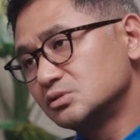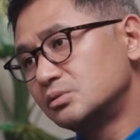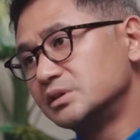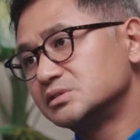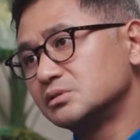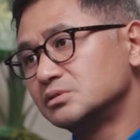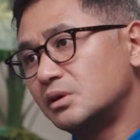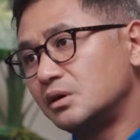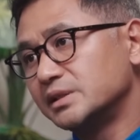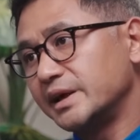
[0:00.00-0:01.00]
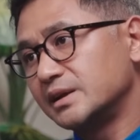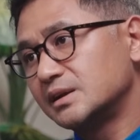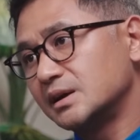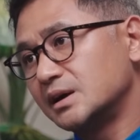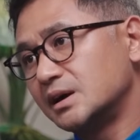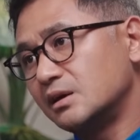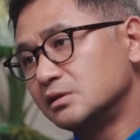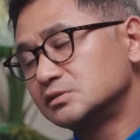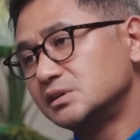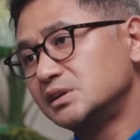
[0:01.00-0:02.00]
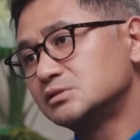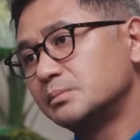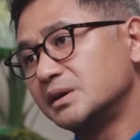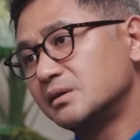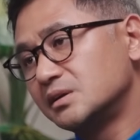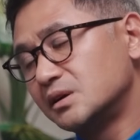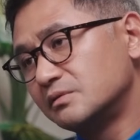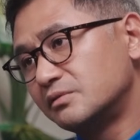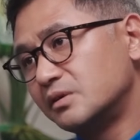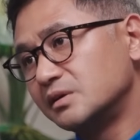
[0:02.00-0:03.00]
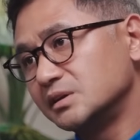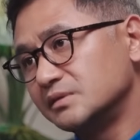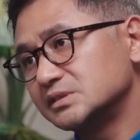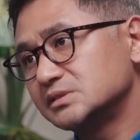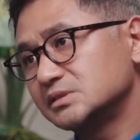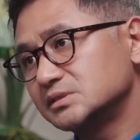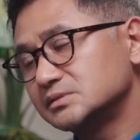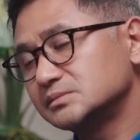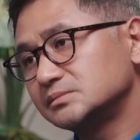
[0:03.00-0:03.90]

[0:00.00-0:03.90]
and so on. So all that also leads to better return for investors.